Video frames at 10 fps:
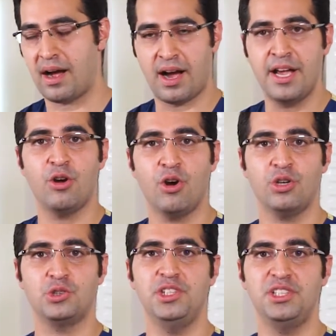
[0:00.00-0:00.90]
I
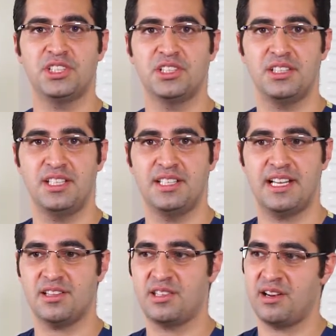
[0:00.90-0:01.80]
heard recently
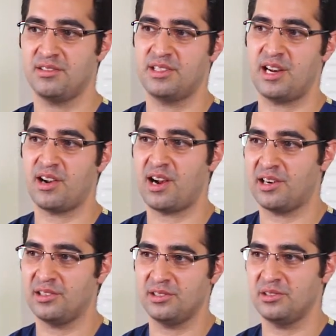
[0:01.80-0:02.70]
that there
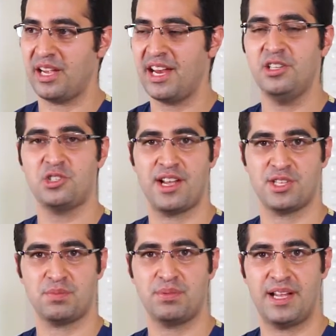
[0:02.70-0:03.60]
are hair
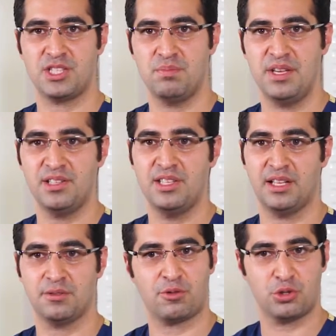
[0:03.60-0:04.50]
transplants being
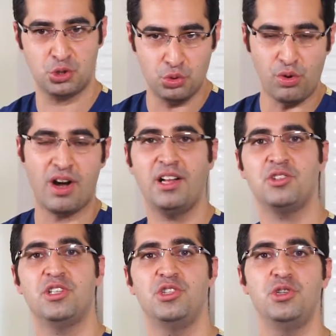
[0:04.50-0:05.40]
done for
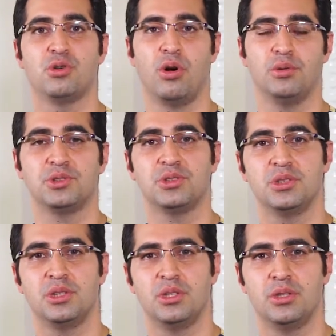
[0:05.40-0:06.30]
200 euros
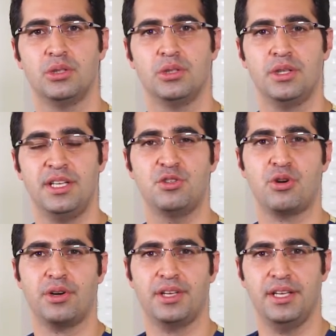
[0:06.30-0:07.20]
in
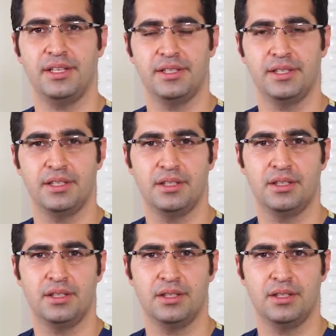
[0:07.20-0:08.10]
Turkey.
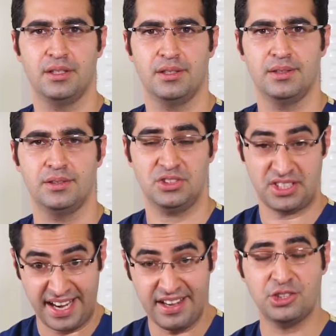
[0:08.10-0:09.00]
So it's a
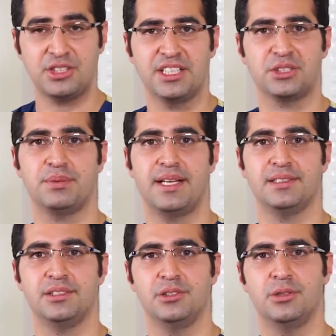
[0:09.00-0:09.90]
hair transplant,
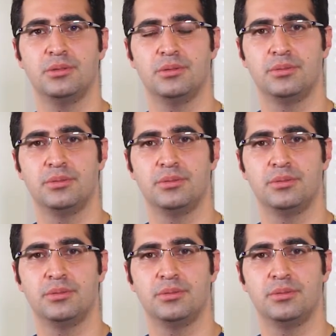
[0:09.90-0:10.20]
you know.